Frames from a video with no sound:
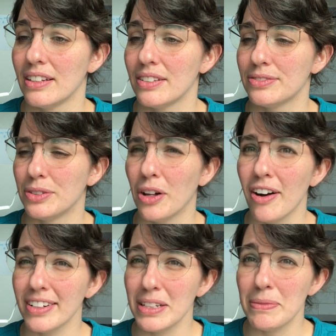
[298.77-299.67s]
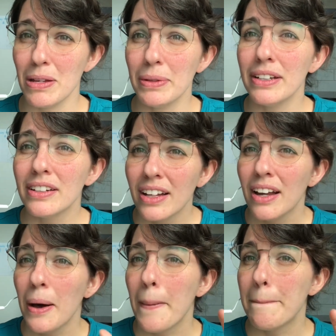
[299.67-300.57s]
foolhardy, maybe,
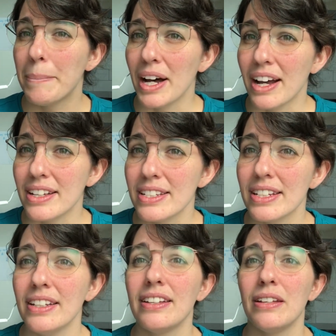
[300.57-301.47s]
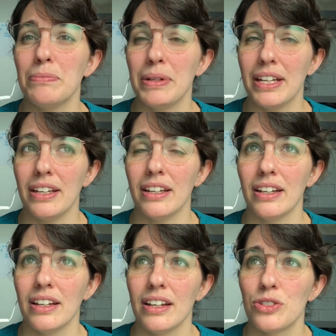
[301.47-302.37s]
but he can be
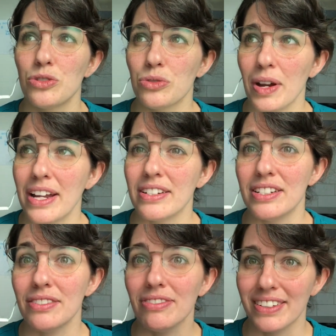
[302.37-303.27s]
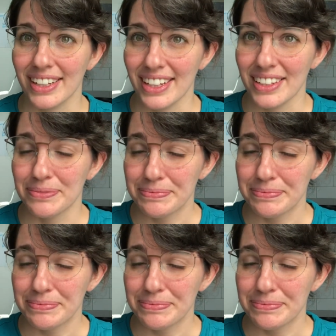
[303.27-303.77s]
trained differently.